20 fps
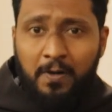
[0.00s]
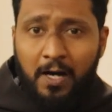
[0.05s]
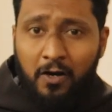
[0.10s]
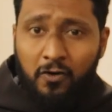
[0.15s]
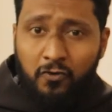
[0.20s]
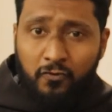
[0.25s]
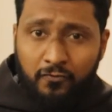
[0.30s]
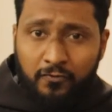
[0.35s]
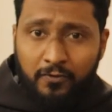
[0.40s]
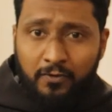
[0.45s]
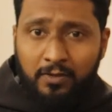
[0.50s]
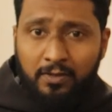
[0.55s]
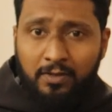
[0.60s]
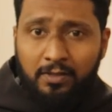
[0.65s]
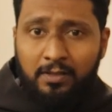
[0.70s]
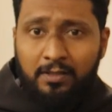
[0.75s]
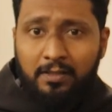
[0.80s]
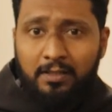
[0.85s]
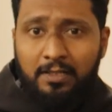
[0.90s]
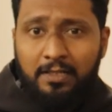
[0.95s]

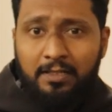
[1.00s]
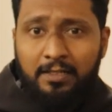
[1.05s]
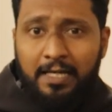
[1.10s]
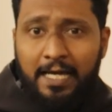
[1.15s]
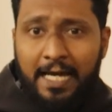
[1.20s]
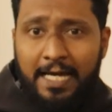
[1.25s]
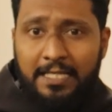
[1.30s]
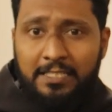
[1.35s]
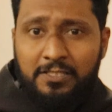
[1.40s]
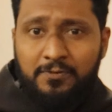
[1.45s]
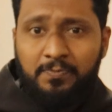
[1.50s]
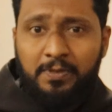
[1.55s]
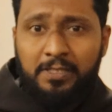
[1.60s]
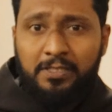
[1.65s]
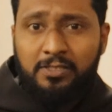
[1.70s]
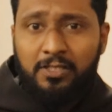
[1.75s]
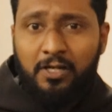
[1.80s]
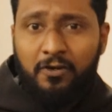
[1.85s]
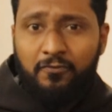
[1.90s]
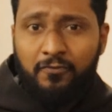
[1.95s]
powerful
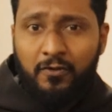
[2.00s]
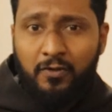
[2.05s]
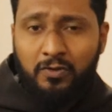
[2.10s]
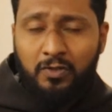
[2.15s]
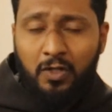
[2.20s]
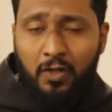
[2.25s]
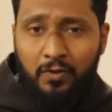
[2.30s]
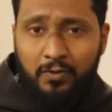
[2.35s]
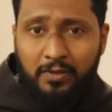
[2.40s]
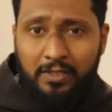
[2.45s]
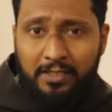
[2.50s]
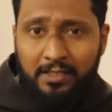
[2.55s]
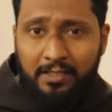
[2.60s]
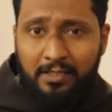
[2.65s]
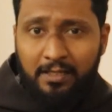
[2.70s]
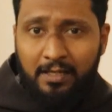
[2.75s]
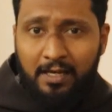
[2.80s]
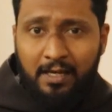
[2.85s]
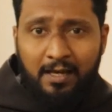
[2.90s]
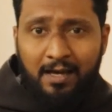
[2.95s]
aspect of
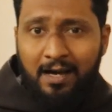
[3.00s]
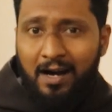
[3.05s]
authority,